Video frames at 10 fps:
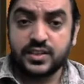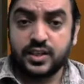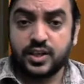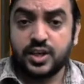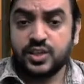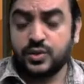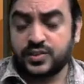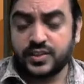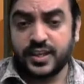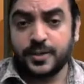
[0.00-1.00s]
uh, you
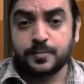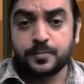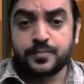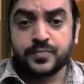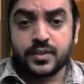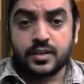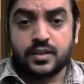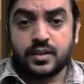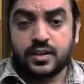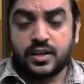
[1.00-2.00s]
say
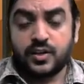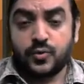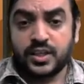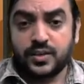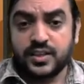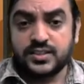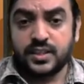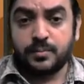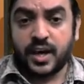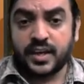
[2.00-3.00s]
uh, whatever is
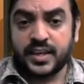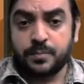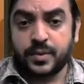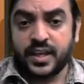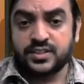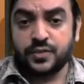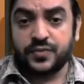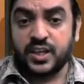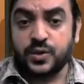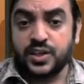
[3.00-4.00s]
the market price of
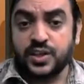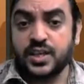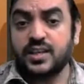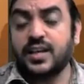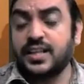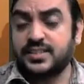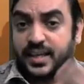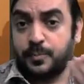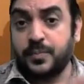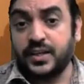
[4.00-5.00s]
equity share i'll say
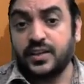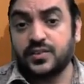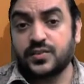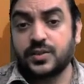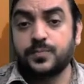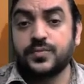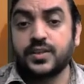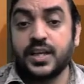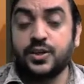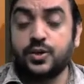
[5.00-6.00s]
mps
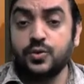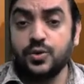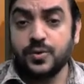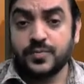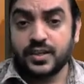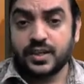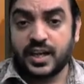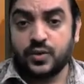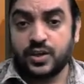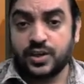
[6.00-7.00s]
into
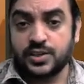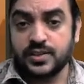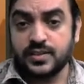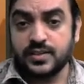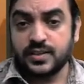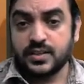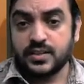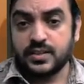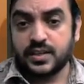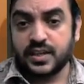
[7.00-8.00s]
conversion
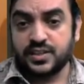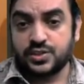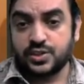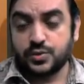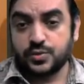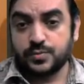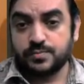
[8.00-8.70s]
ratio